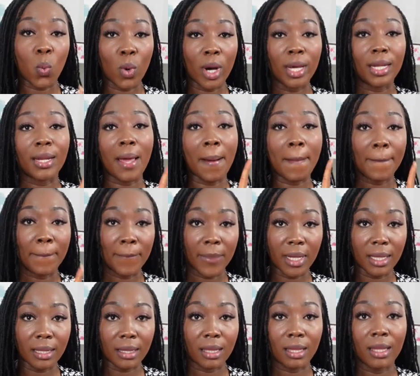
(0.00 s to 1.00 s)
one
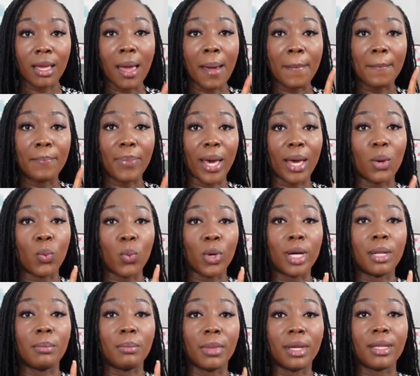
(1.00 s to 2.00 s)
month, by
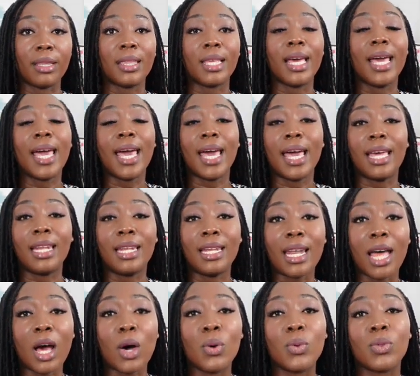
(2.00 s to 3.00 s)
one month and
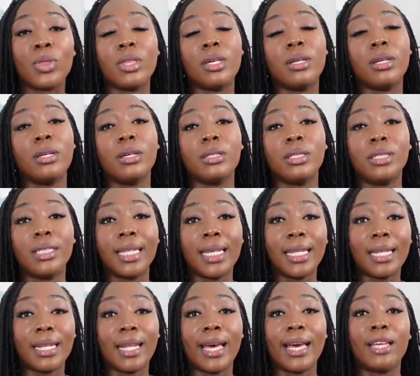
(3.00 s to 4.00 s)
now the
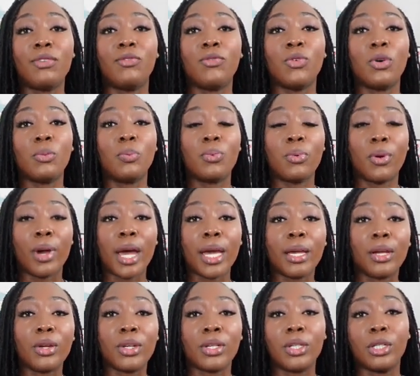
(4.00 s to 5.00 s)
deadline for
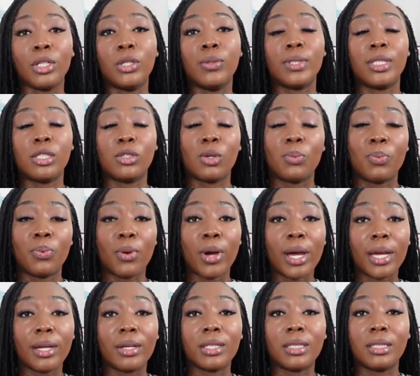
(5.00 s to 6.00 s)
prior notice or
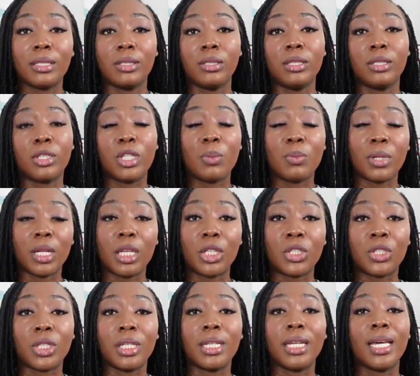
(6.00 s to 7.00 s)
prior
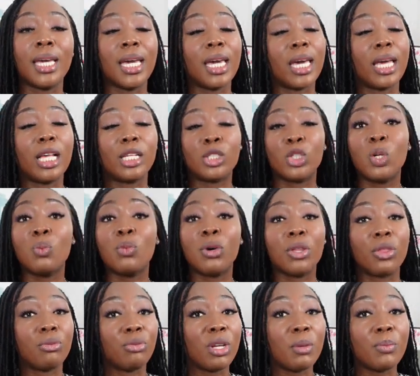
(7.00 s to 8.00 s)
termination is no
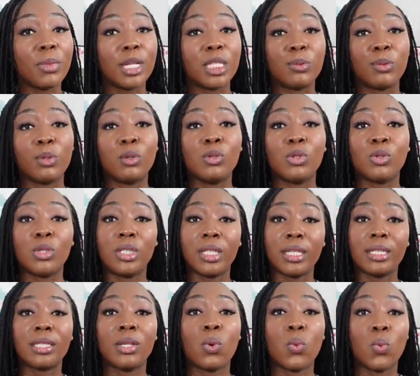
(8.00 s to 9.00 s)
more three months but also
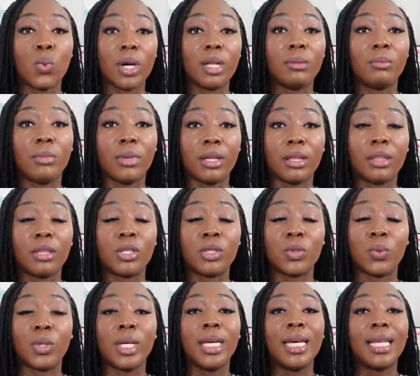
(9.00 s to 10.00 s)
just one month
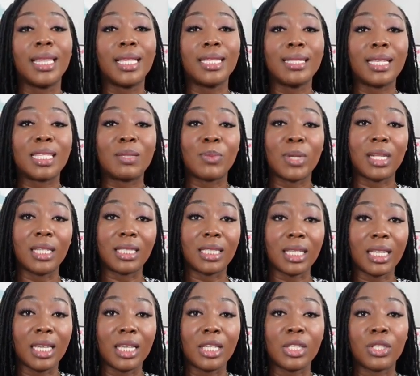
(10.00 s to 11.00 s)
so this has made
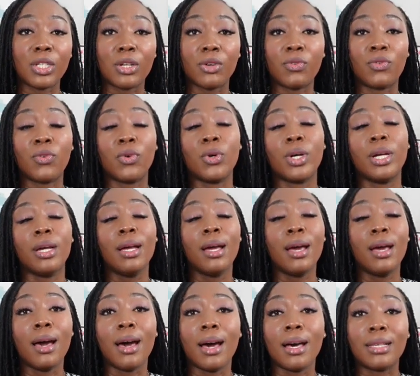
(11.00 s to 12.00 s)
it easier for
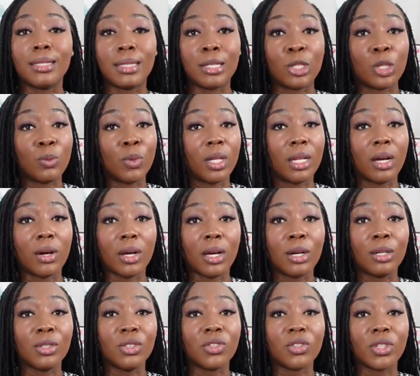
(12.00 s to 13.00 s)
us to terminate our
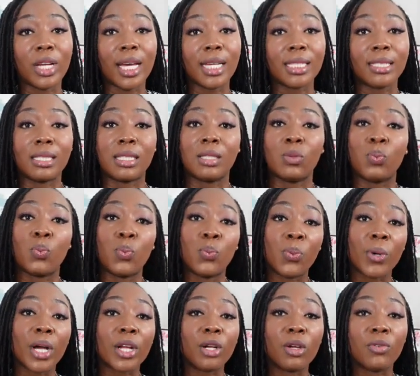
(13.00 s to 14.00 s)
contracts it's
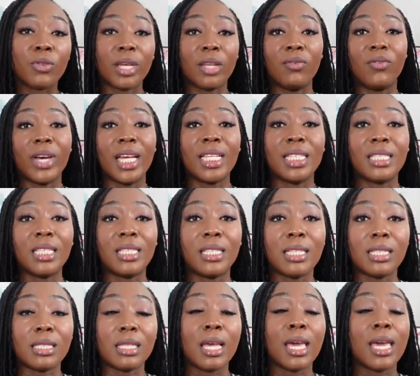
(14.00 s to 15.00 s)
part of the
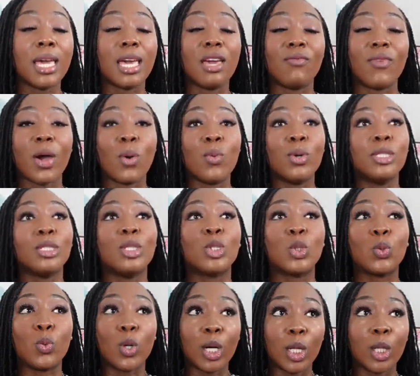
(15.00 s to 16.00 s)
advantages if i want to
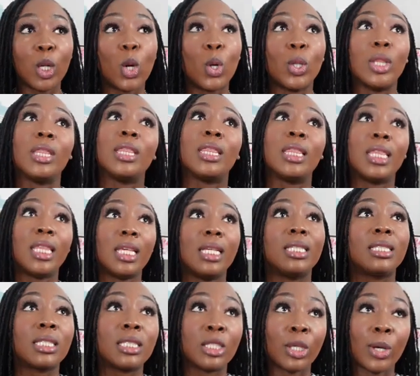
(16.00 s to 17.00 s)
dwell on
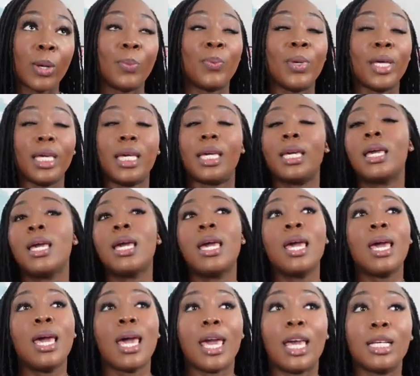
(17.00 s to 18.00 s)
this topic
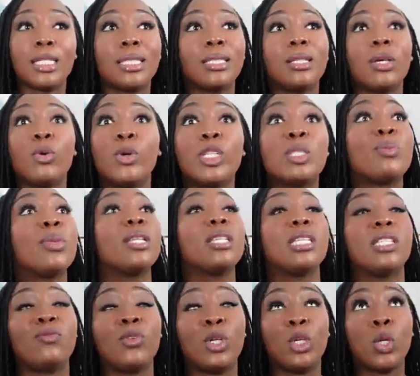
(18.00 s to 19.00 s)
it's going to make
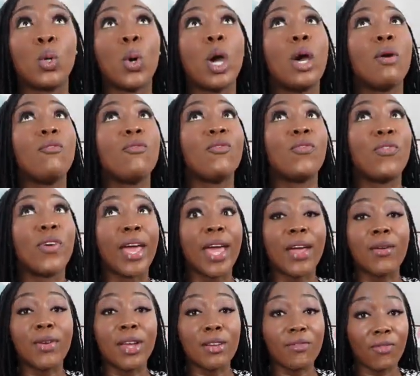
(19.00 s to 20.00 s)
this video
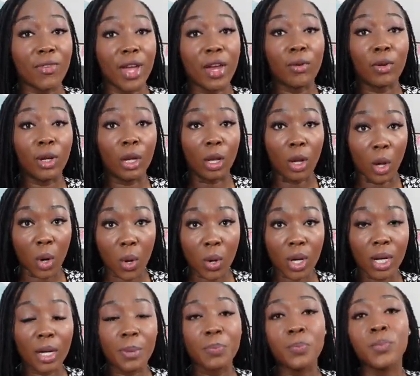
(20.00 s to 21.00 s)
very very
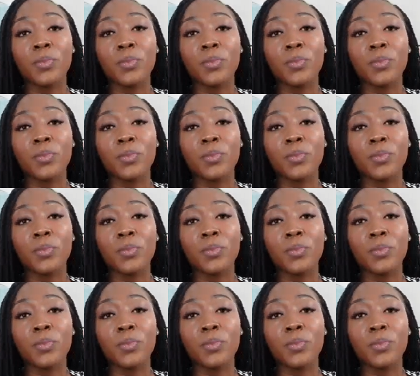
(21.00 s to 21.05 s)
long